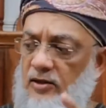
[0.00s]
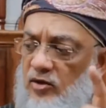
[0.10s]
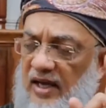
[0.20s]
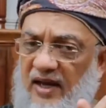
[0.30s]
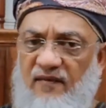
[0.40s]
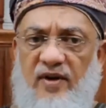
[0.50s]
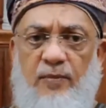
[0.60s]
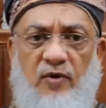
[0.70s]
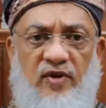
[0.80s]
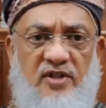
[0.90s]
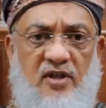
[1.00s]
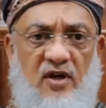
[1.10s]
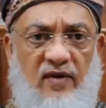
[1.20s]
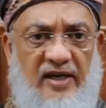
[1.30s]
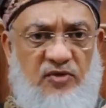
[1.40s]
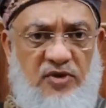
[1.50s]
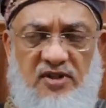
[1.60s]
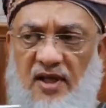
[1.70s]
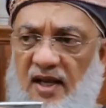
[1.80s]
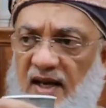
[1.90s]
So every profession of ours which
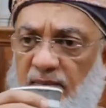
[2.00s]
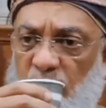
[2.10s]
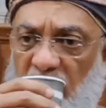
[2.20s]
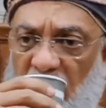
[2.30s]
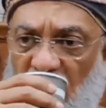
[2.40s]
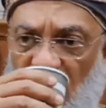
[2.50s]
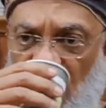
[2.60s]
is halal, alhamdulillah,